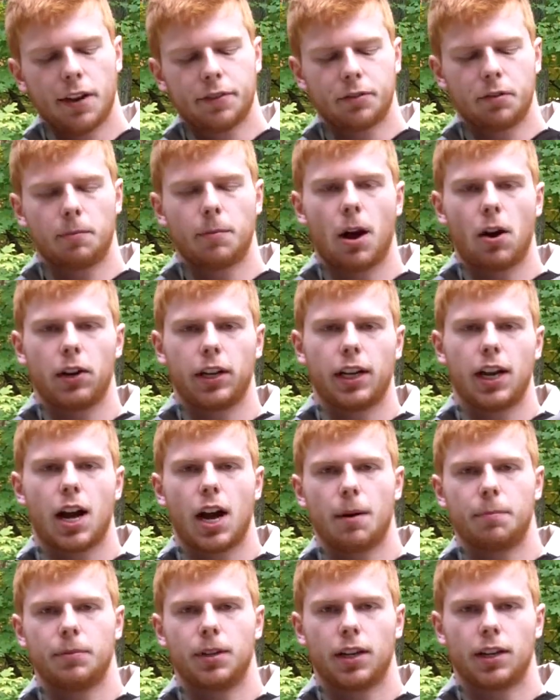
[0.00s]
As for mounting
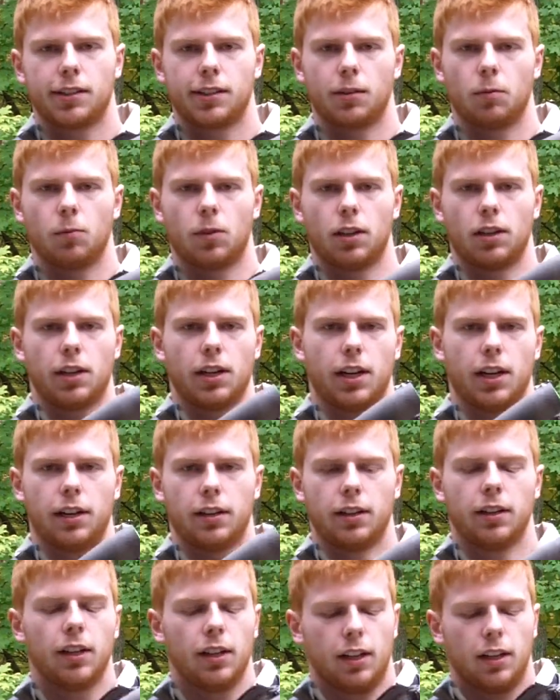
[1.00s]
optics and
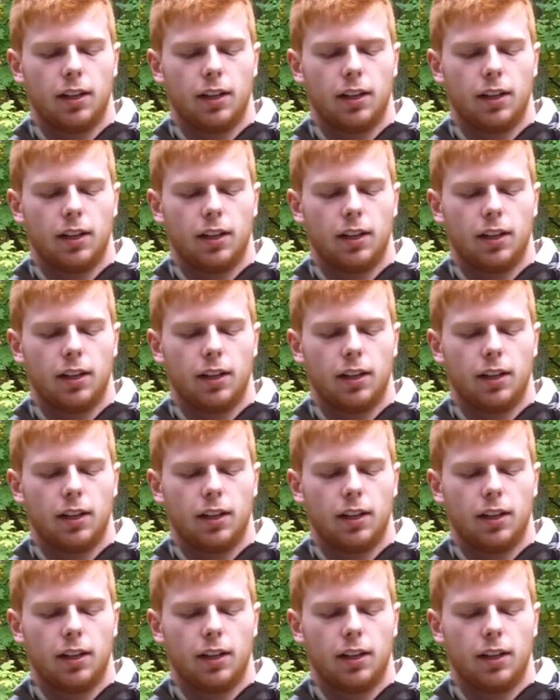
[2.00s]
whatnot,